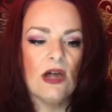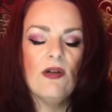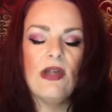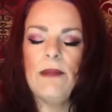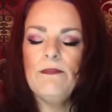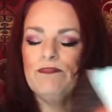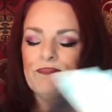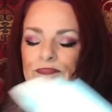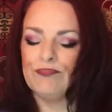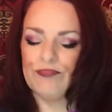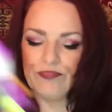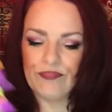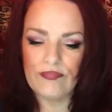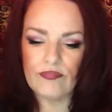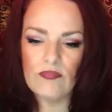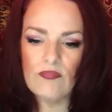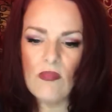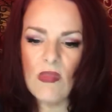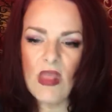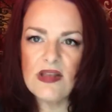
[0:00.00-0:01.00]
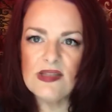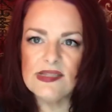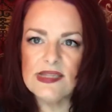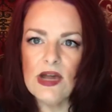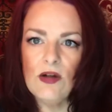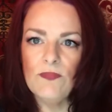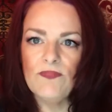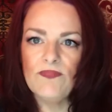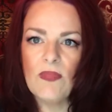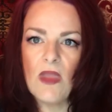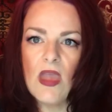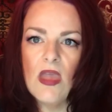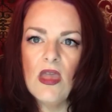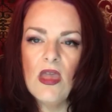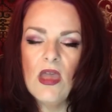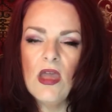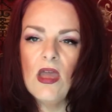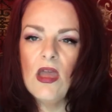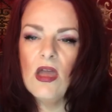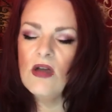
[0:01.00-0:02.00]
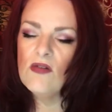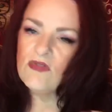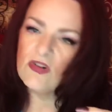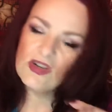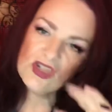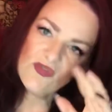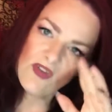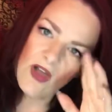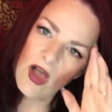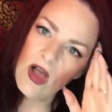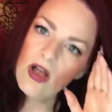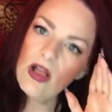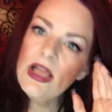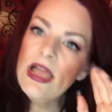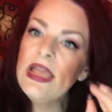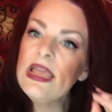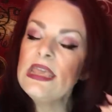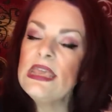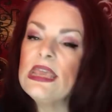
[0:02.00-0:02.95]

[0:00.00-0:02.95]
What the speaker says: Okay, so first of all,